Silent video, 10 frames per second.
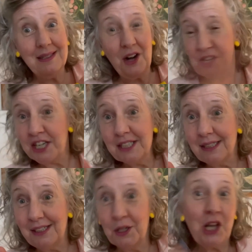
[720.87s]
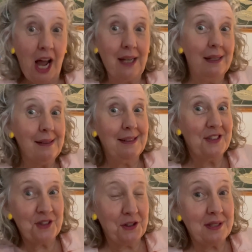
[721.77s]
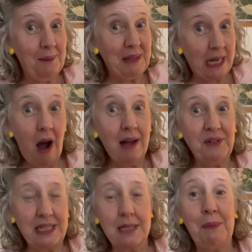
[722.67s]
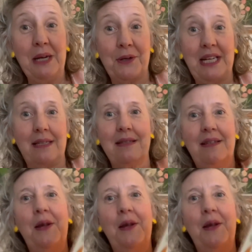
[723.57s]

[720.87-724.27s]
I don't know. Like, it's not something I've experienced.